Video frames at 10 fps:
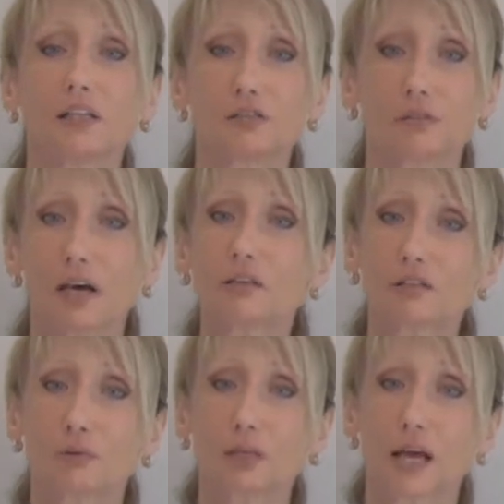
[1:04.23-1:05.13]
to get
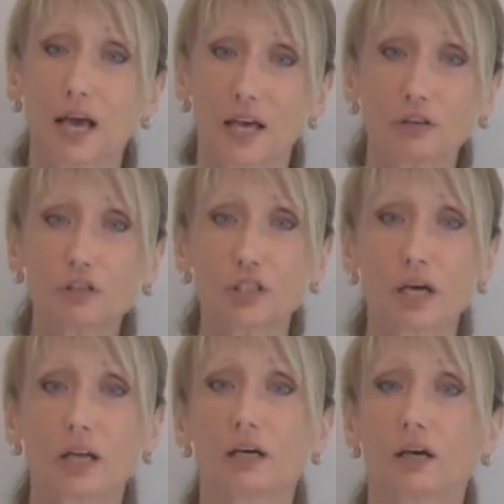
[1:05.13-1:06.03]
to an
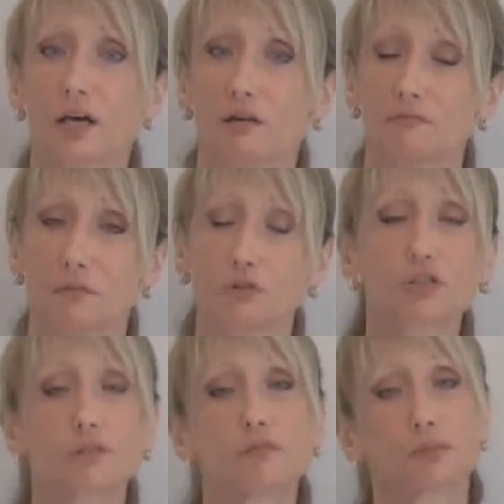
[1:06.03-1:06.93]
energetic and
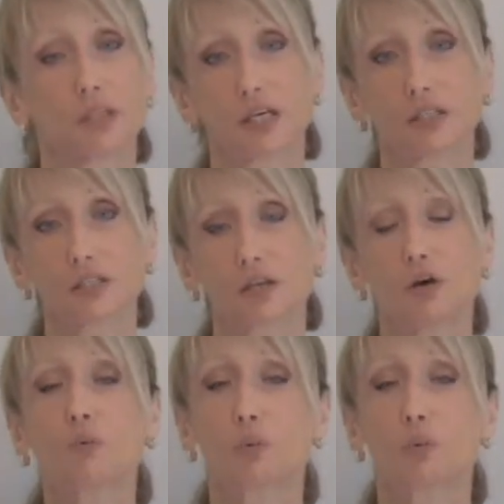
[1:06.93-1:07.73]
emotional place